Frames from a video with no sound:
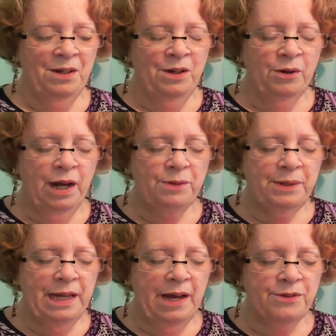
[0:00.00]
O God, we
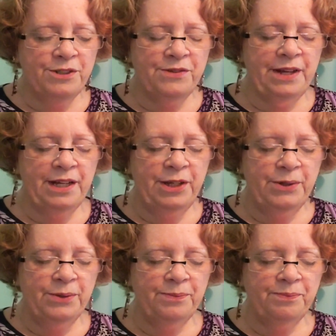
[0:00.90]
gather to thank
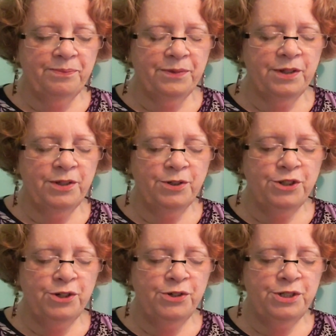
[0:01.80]
you. Your
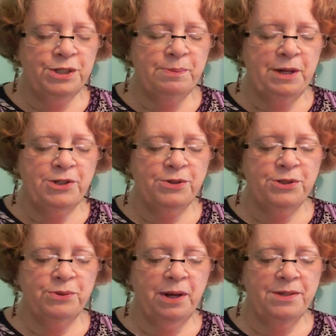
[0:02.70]
church is special
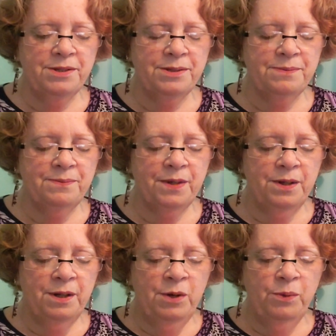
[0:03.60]
to us.
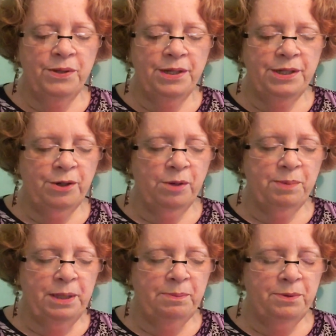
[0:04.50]
Within it are
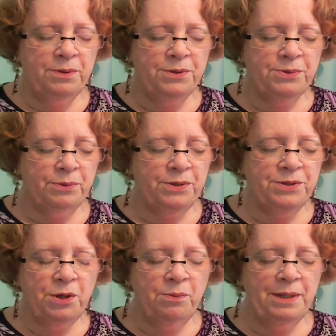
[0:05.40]
people with
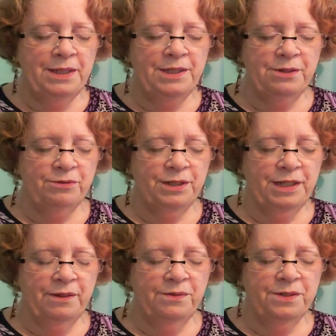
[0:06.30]
so many different
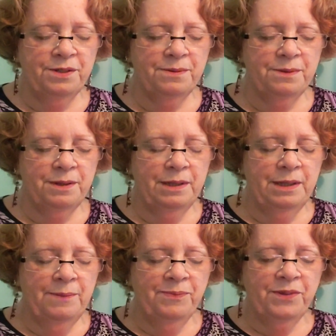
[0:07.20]
gifts.
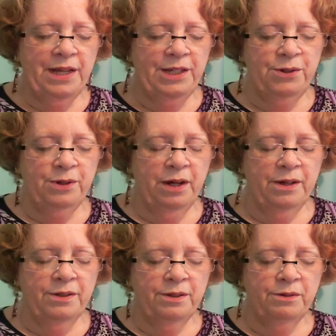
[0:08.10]
Thank you,
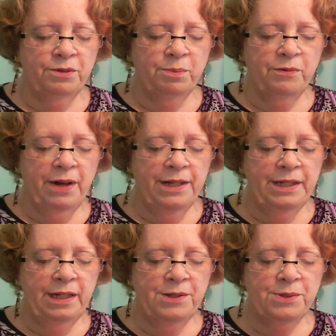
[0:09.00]
God, for
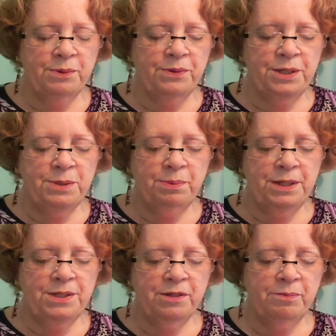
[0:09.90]
providing us with this
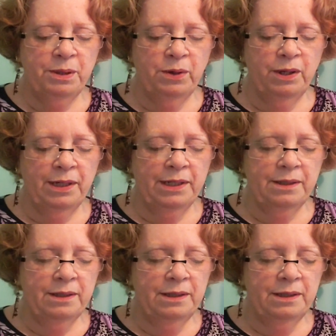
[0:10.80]
place of belonging.